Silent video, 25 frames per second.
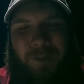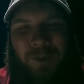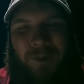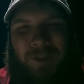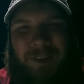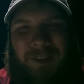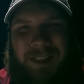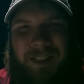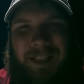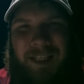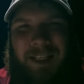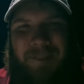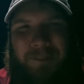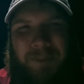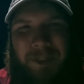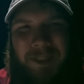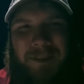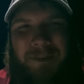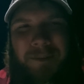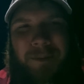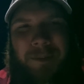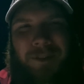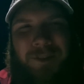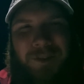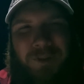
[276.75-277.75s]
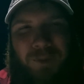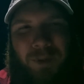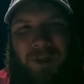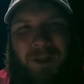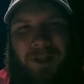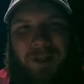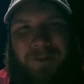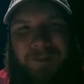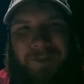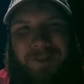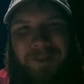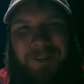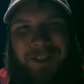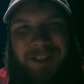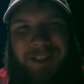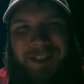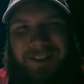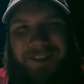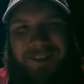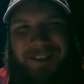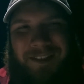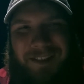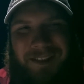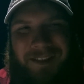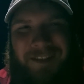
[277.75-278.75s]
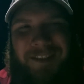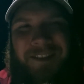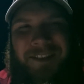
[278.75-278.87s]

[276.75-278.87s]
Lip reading: Once it gets past about 12, I reckon